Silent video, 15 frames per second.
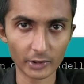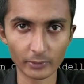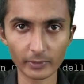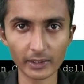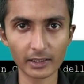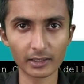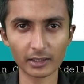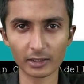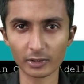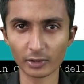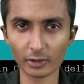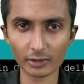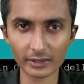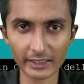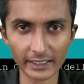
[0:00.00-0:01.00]
You will
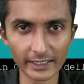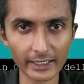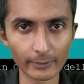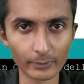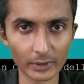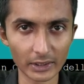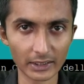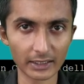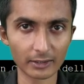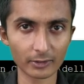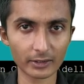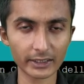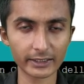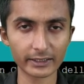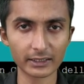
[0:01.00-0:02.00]
not carry umbrella.
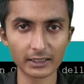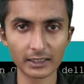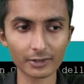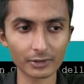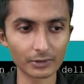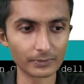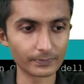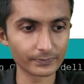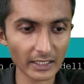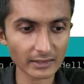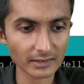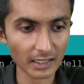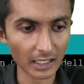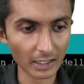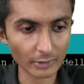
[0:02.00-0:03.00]
Okay, so
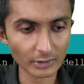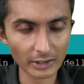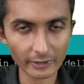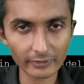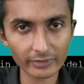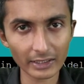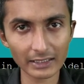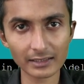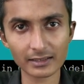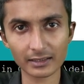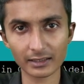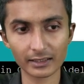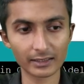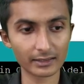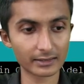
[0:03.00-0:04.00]
that's how the if
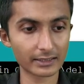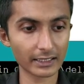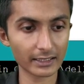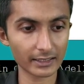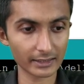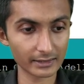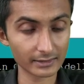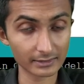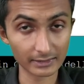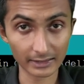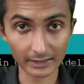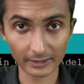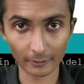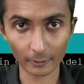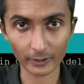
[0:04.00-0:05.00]
else state is
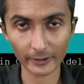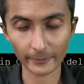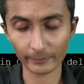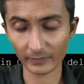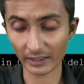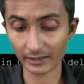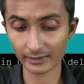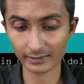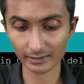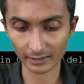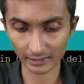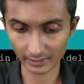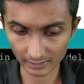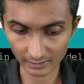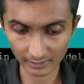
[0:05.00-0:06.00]
there. Okay, let's
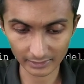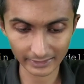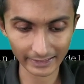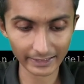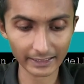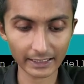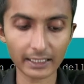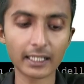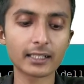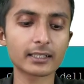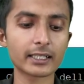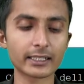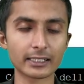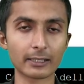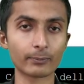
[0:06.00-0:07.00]
take another
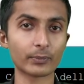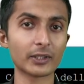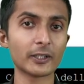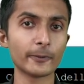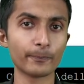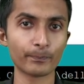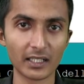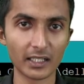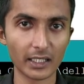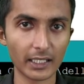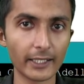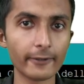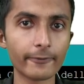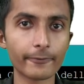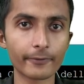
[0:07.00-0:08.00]
example.
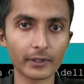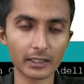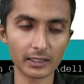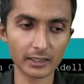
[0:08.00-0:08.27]
If